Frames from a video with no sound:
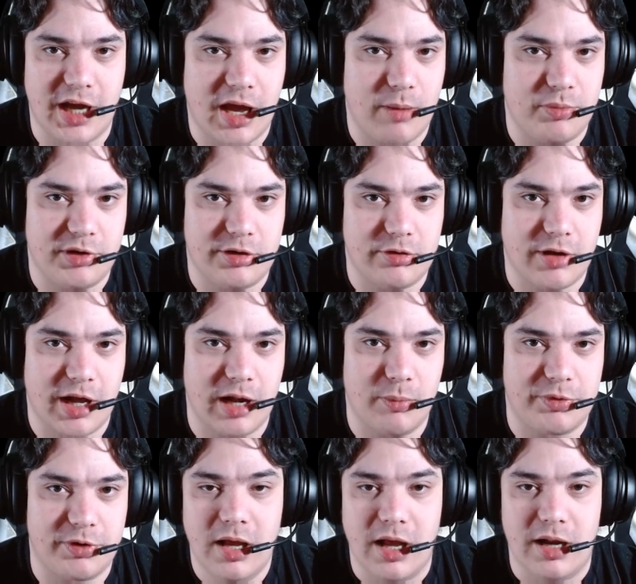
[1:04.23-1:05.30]
happy to
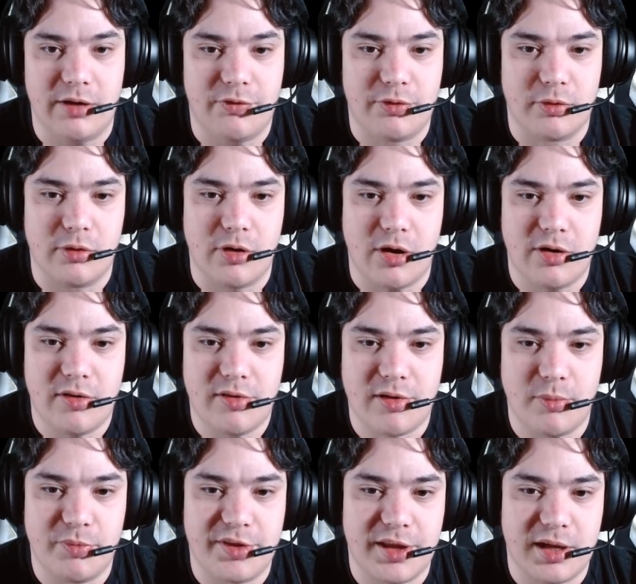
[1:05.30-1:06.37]
help you. And if you learned
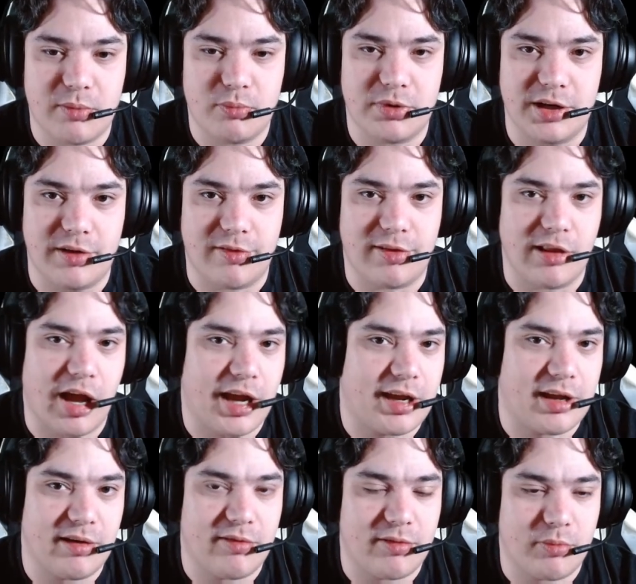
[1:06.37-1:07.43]
something, please like
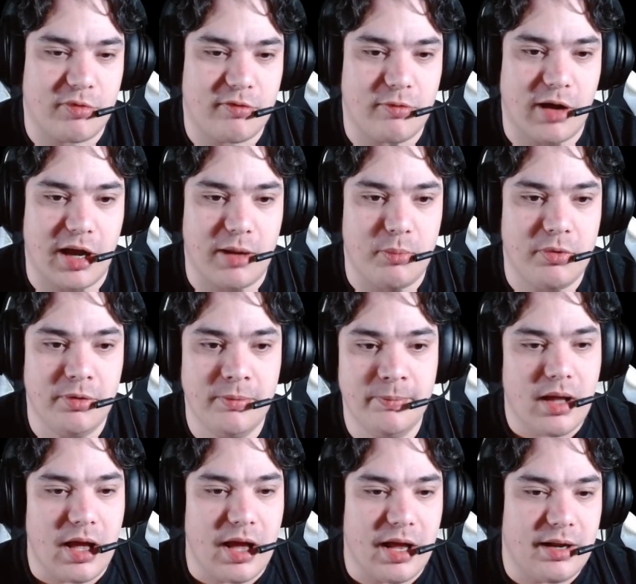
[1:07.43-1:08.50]
and subscribe.
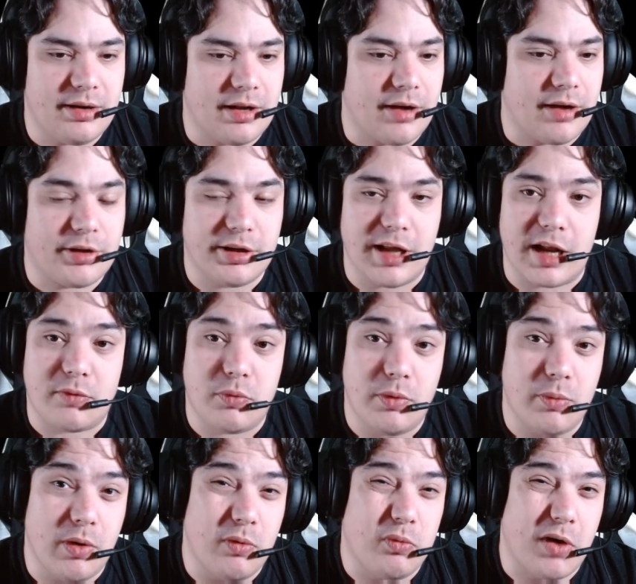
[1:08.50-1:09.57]
And after that, we
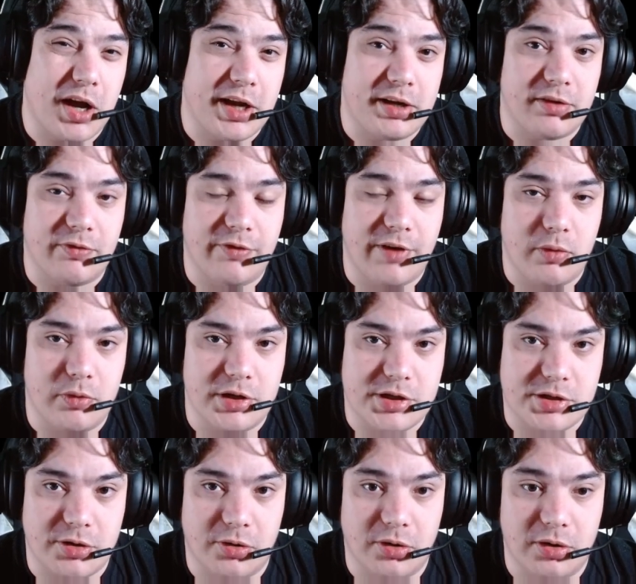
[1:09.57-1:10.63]
will write a very
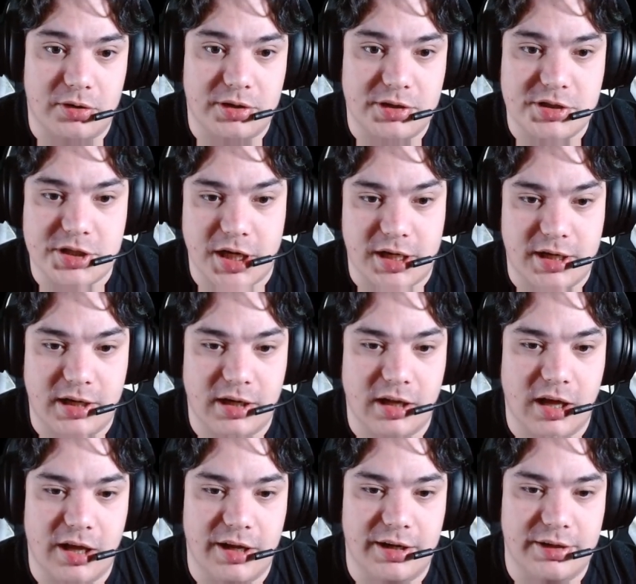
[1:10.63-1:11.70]
short chat
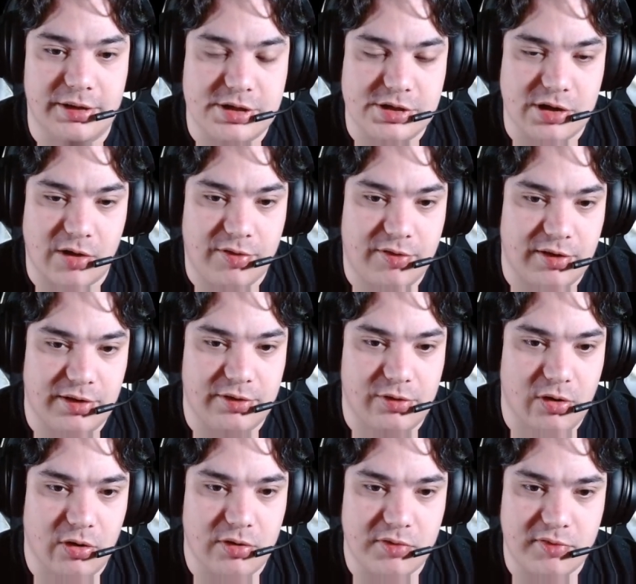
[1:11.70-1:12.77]
client just in
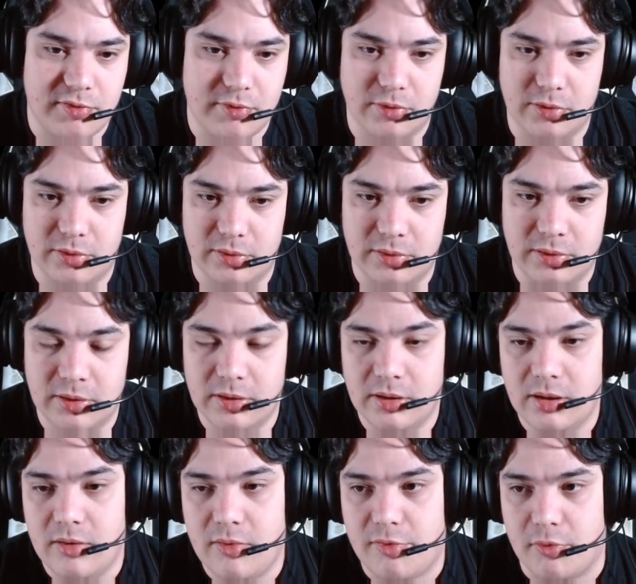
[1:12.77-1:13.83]
console.
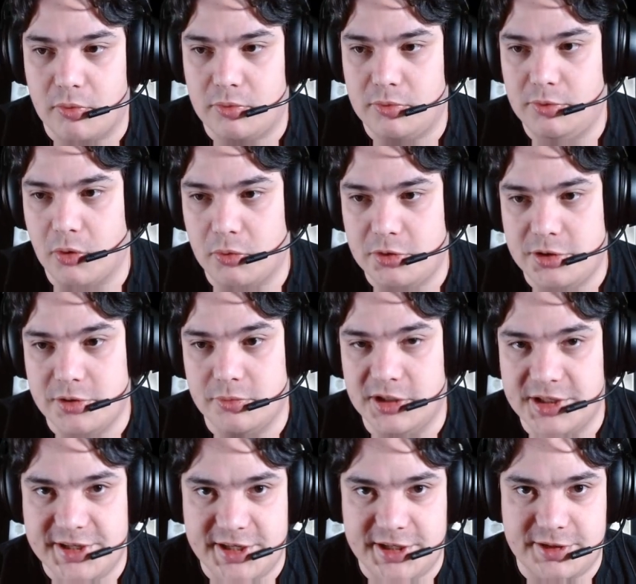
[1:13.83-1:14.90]
So no
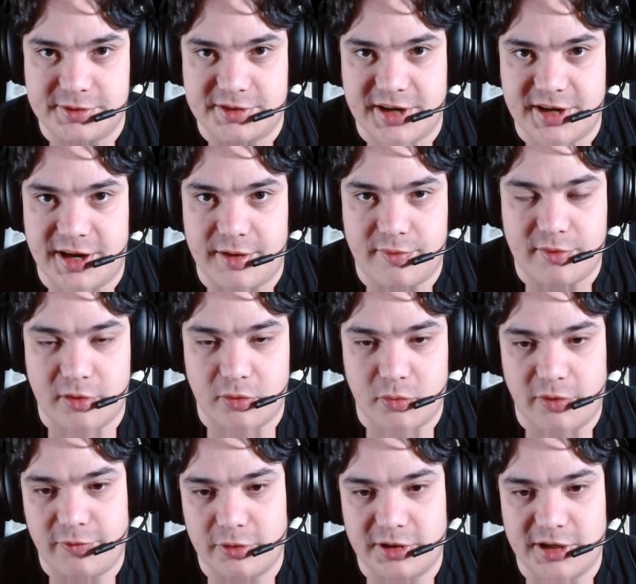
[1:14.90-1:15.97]
Unity today,
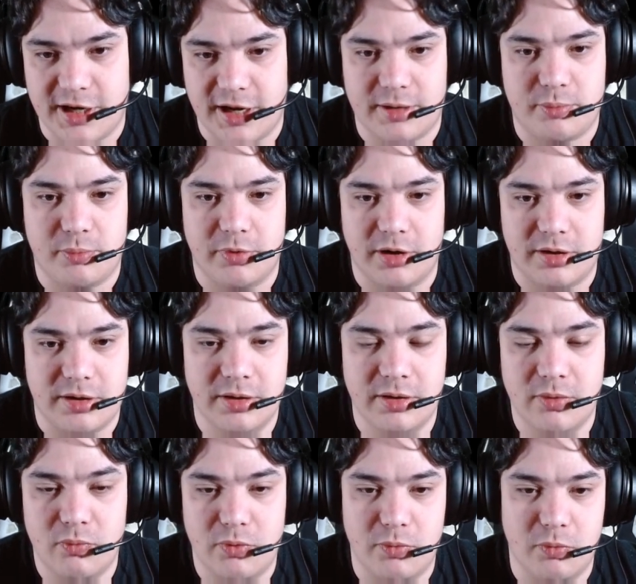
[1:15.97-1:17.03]
sorry for that, but
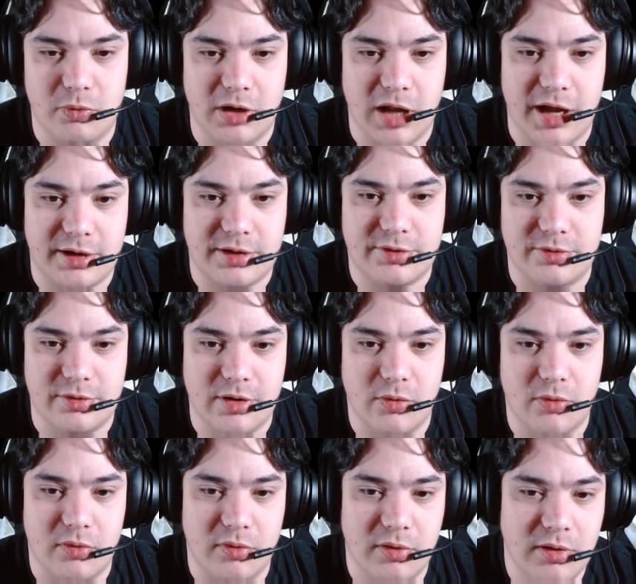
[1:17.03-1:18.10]
we would like to
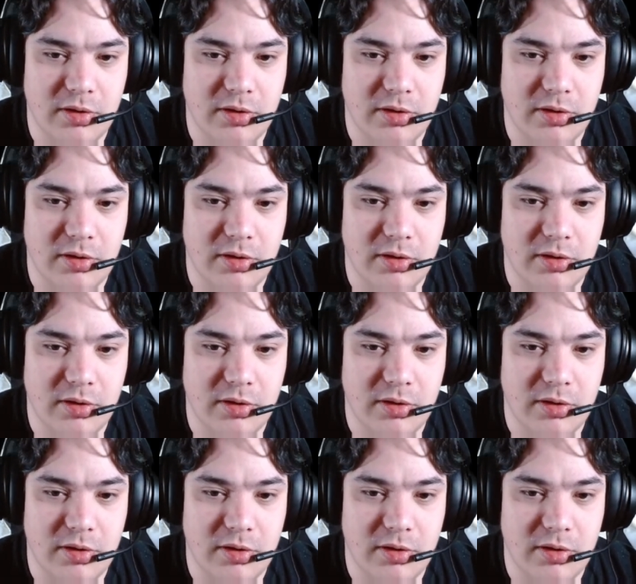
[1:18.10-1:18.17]
go